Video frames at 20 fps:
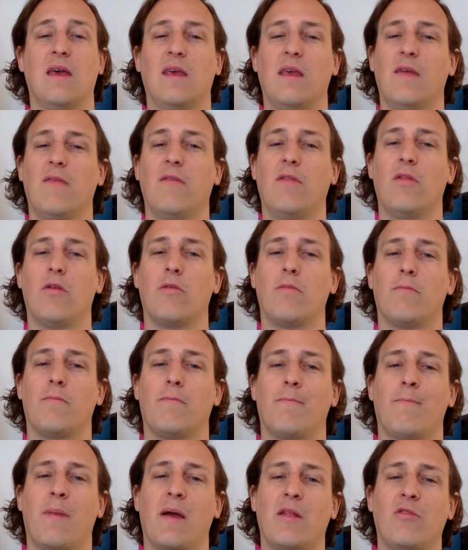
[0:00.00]
given their
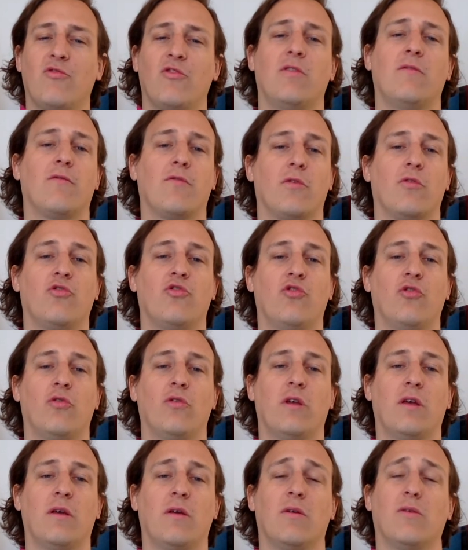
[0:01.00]
penchant for
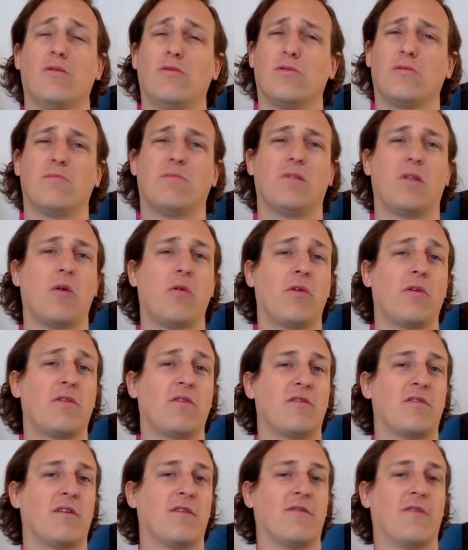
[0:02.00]
shooting or blowing
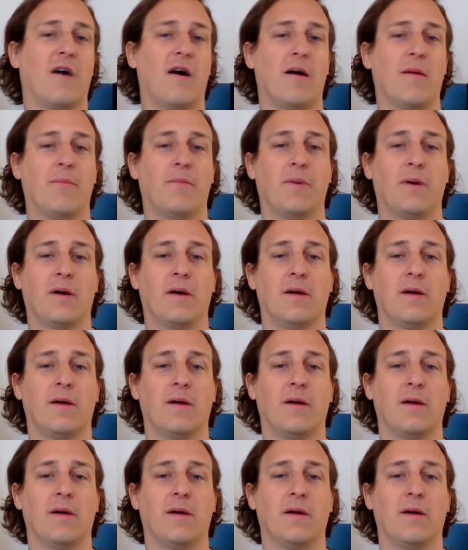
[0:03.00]
stuff up.